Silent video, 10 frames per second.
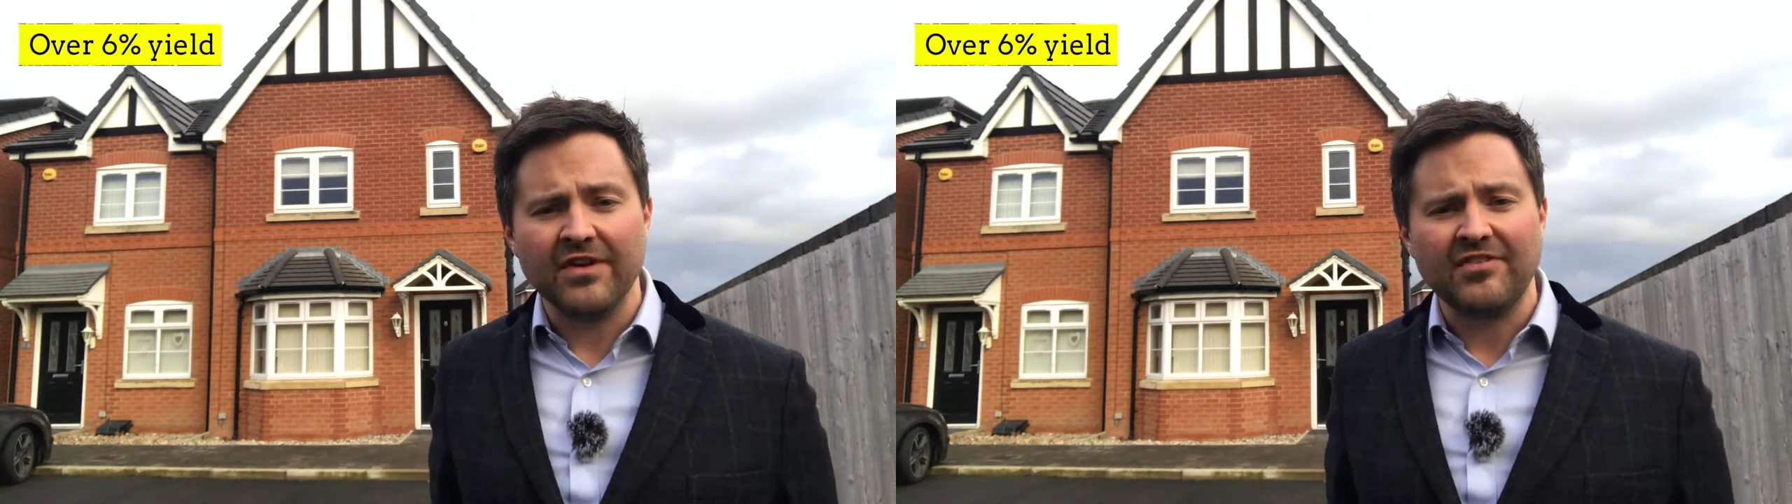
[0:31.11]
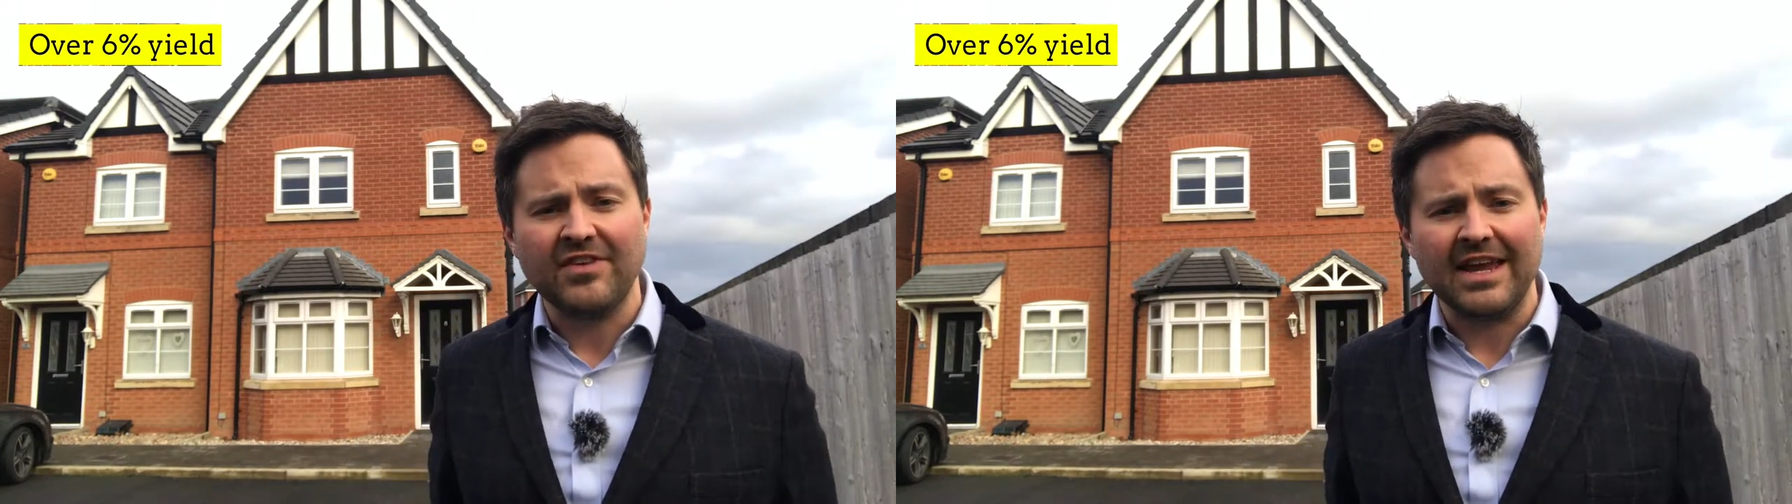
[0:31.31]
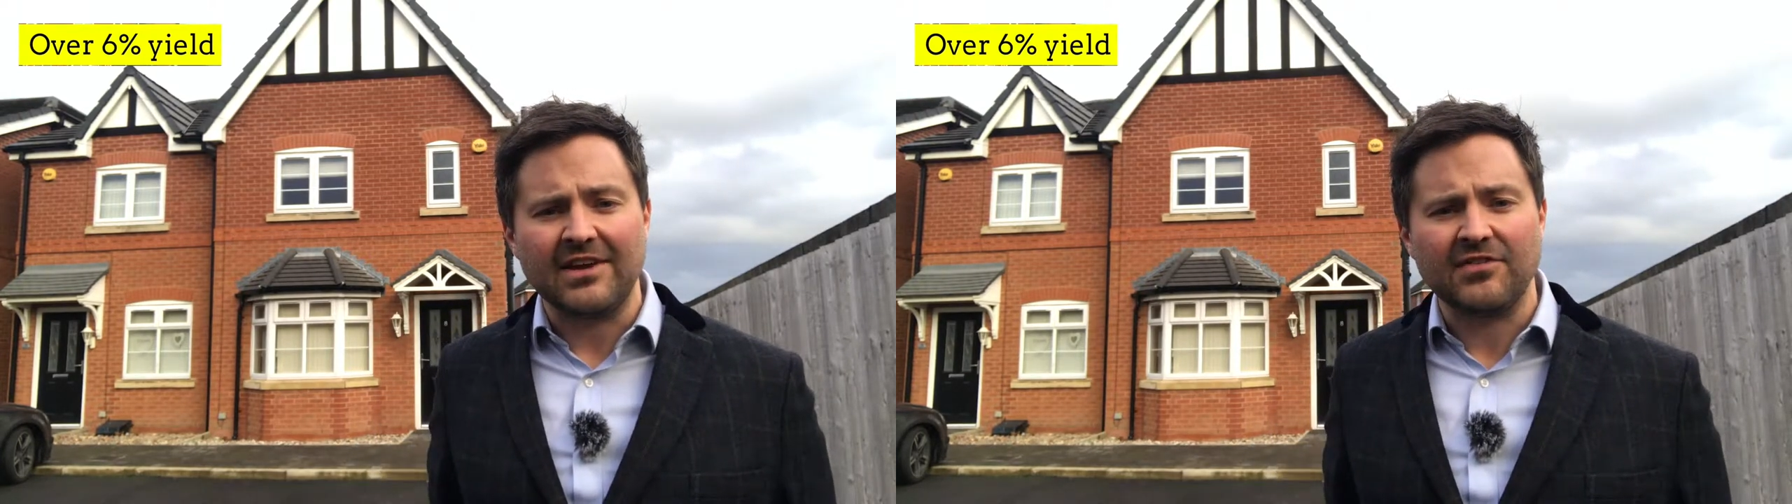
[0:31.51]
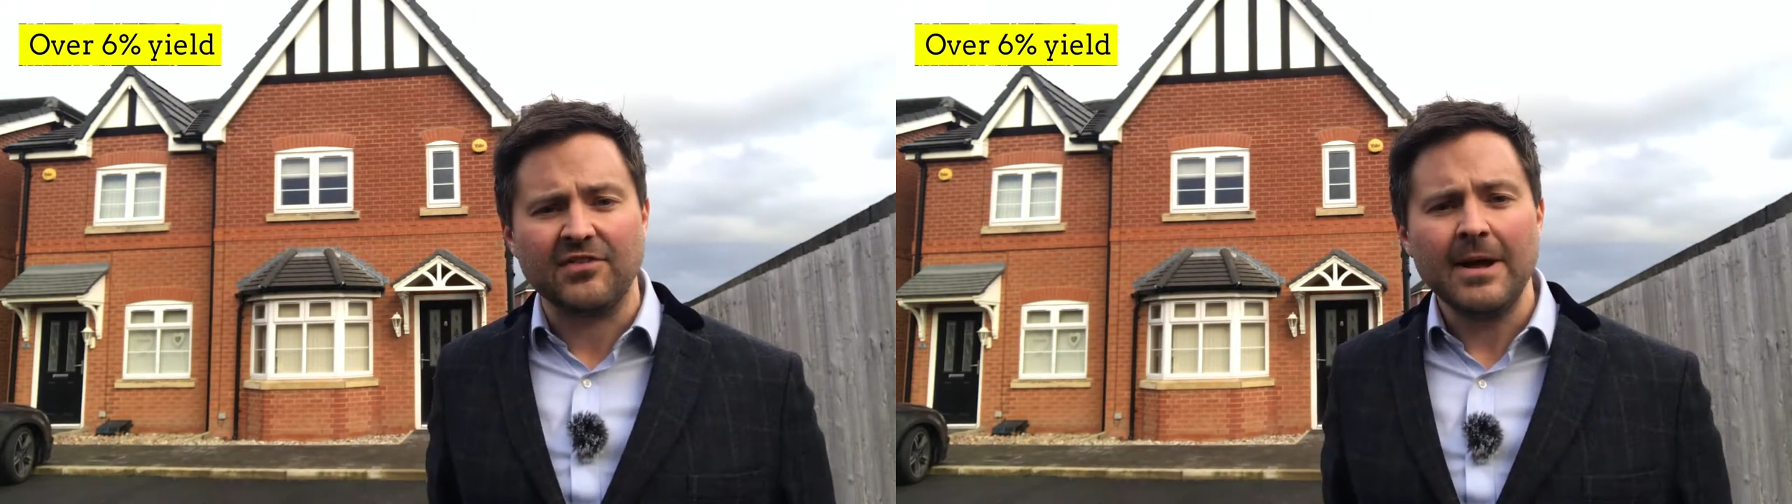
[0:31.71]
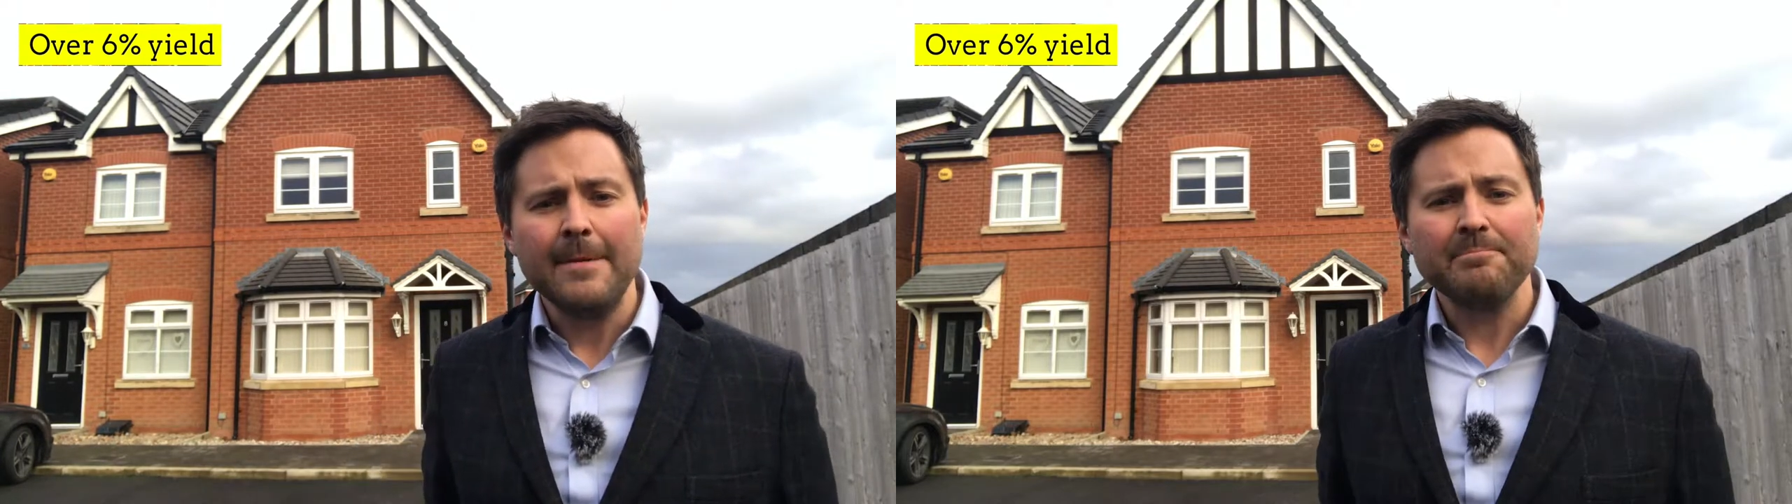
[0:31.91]

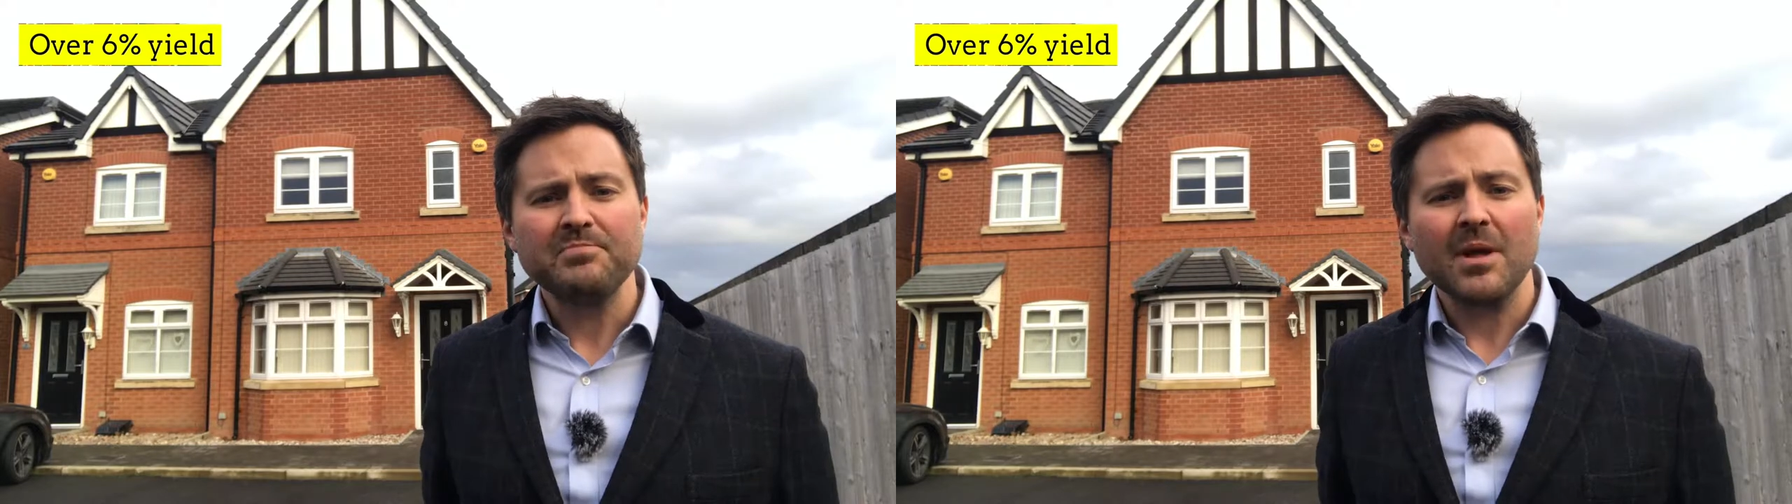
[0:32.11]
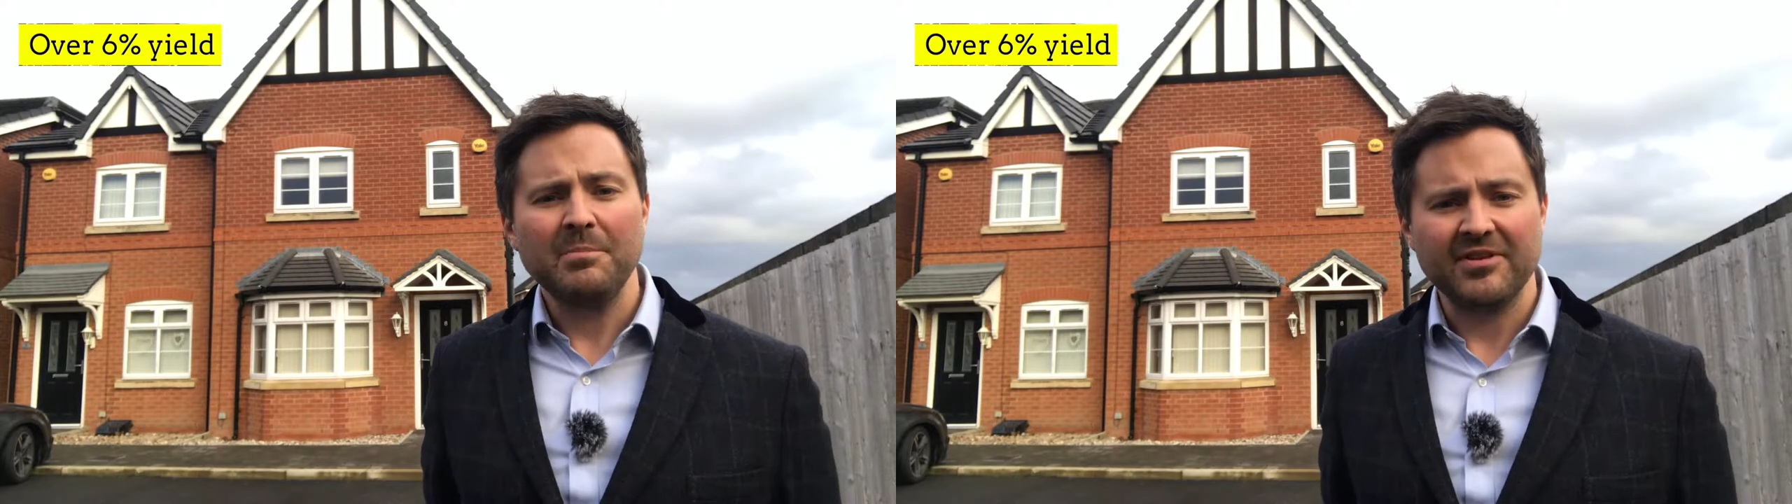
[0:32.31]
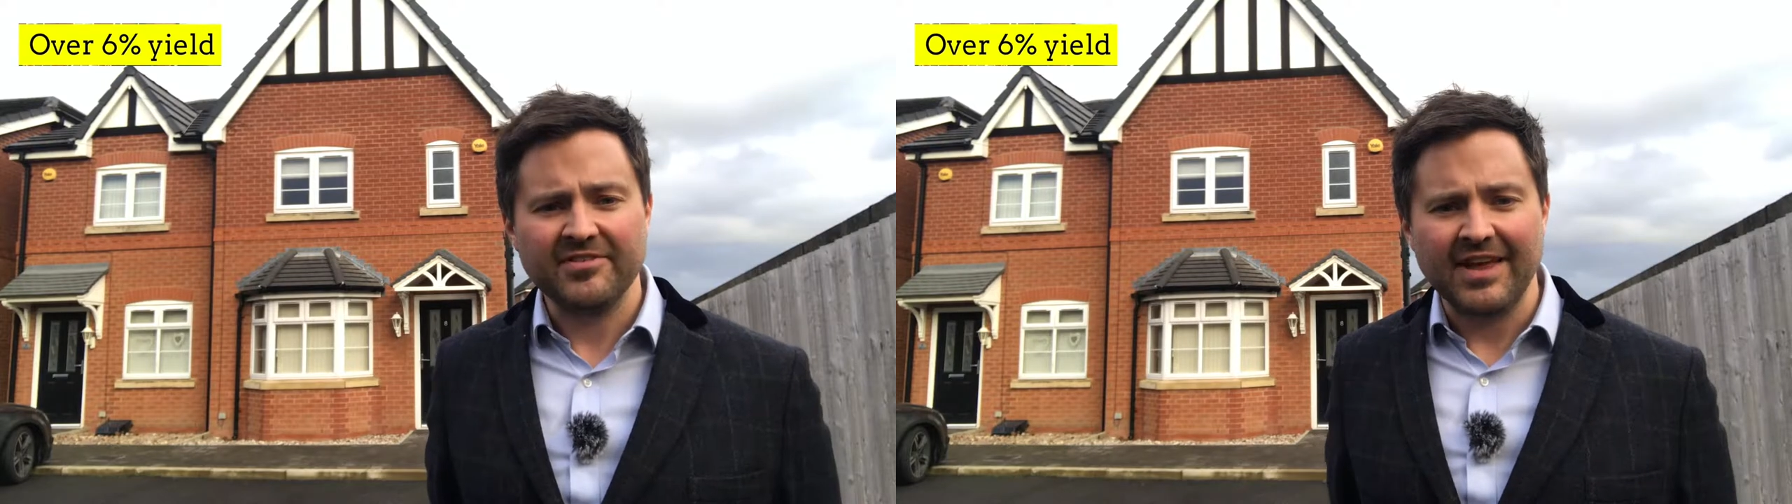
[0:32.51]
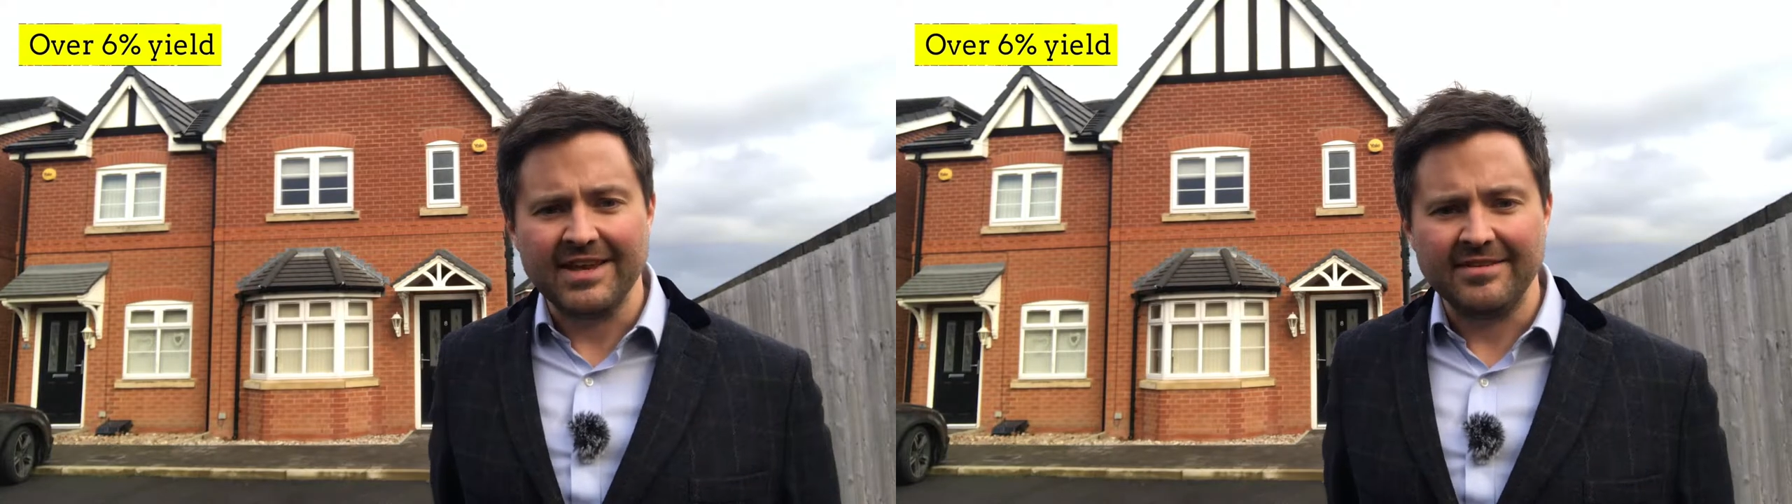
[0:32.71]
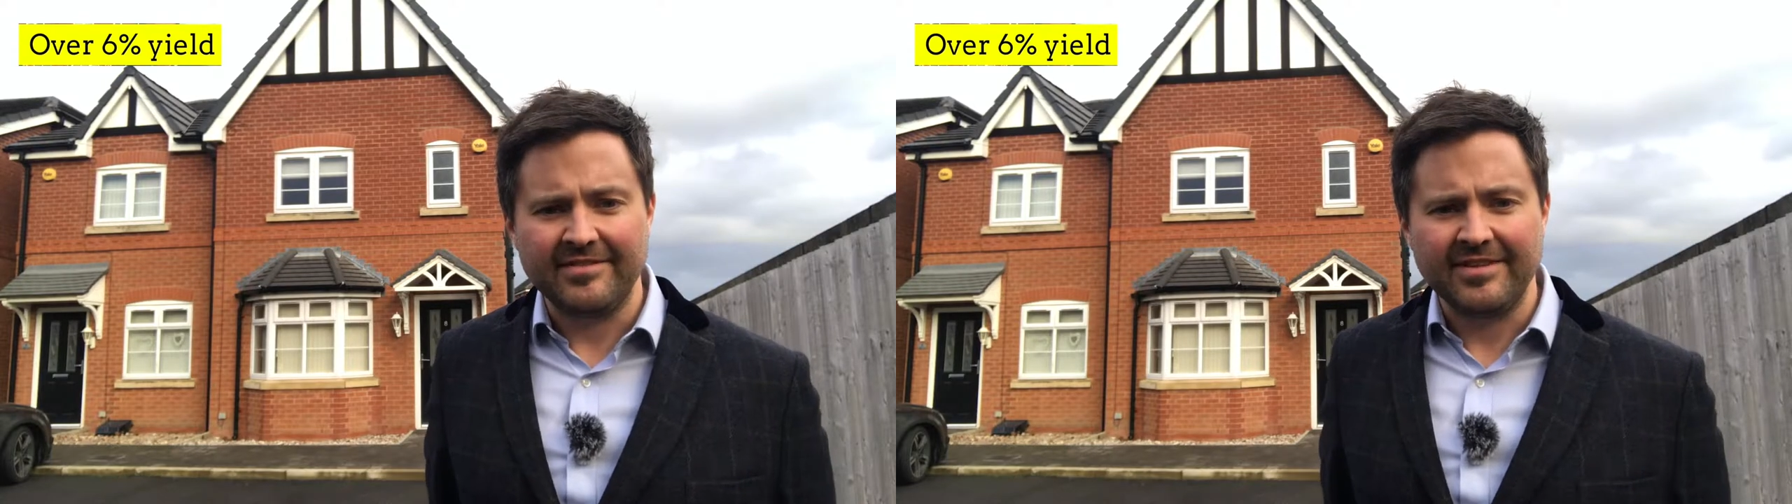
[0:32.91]

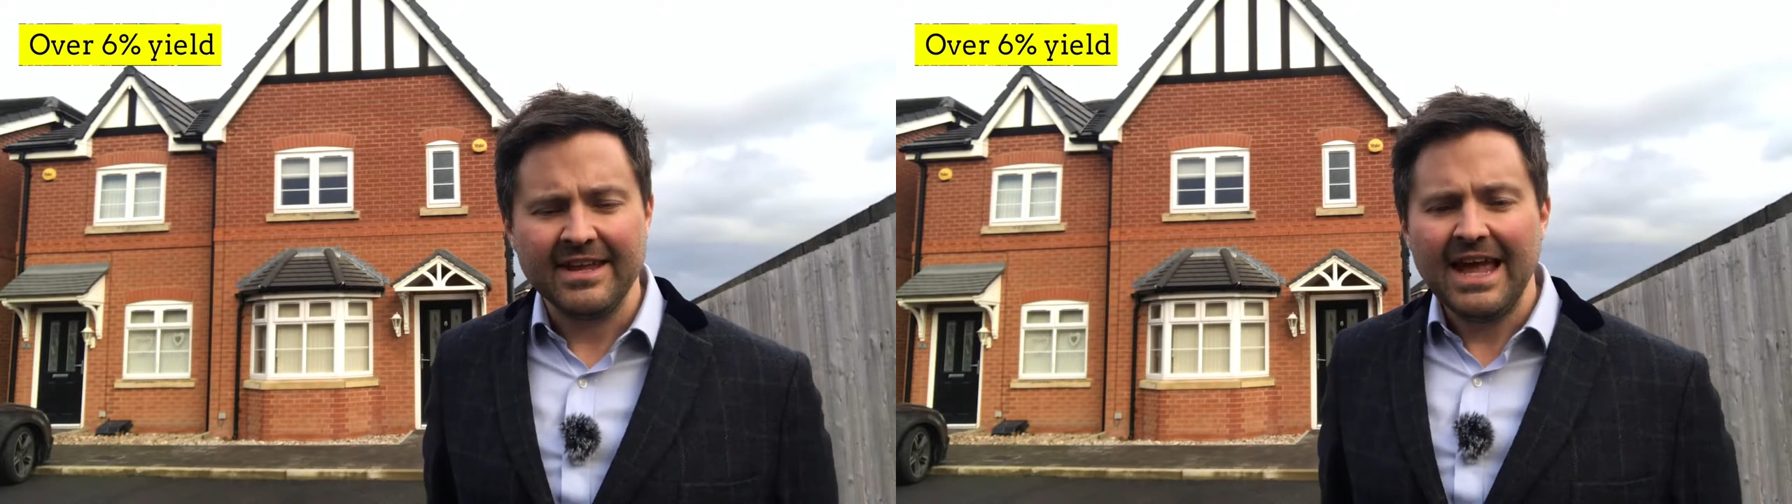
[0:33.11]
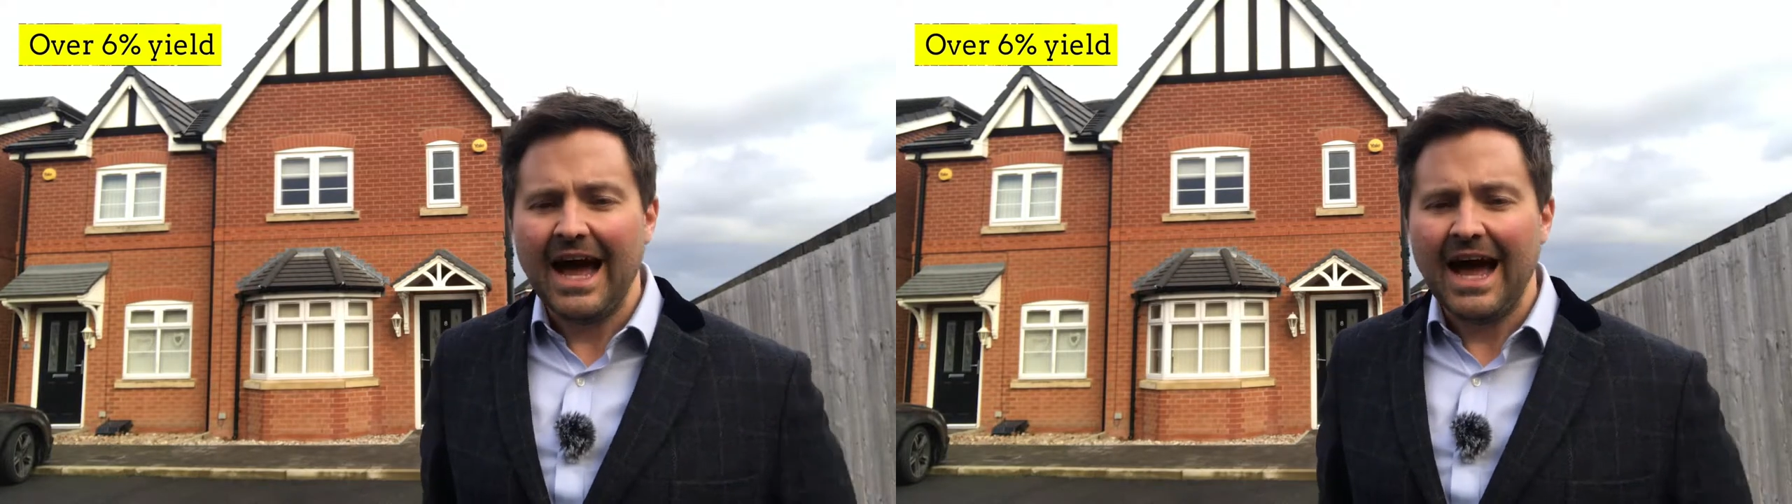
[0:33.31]
6%,